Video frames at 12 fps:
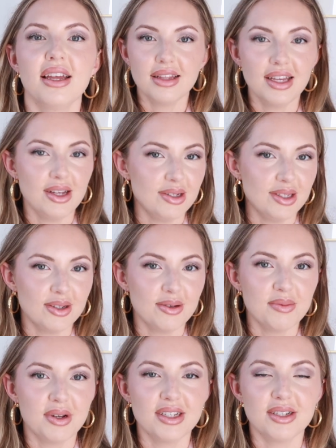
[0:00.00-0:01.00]
Thank you so
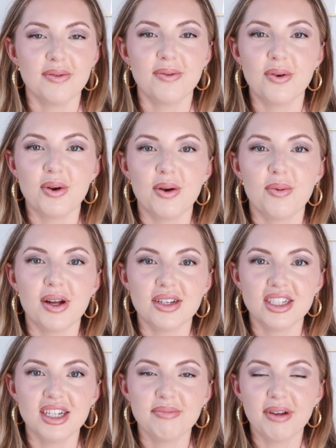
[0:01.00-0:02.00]
much for
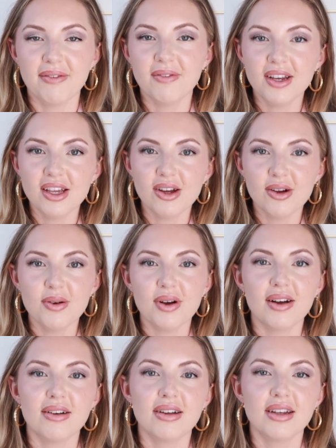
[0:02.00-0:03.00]
watching my video
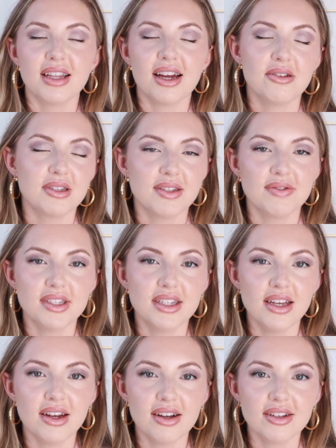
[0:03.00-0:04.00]
on the House of
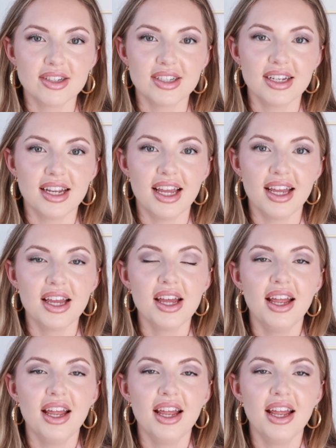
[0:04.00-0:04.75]
Sillage today.